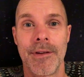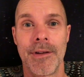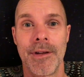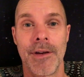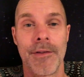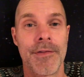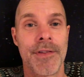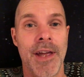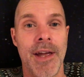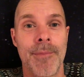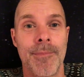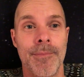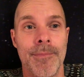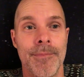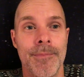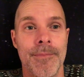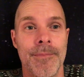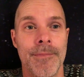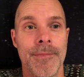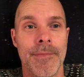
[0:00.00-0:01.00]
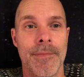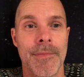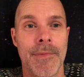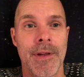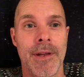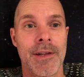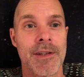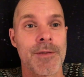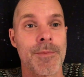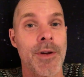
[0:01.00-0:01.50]
of them,
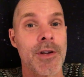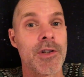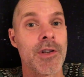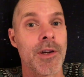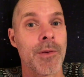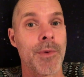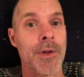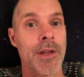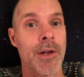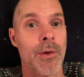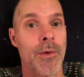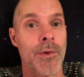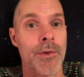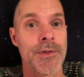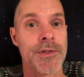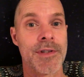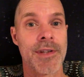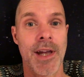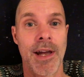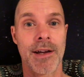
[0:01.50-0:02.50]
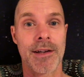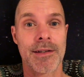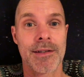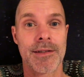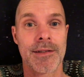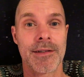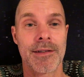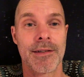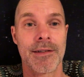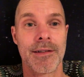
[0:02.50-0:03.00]
especially when they hold
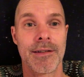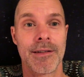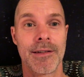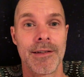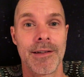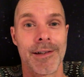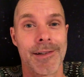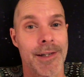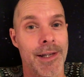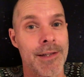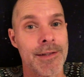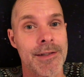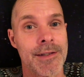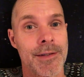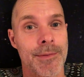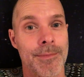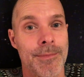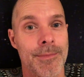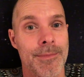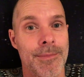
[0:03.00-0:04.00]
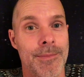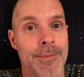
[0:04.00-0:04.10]
sex against them.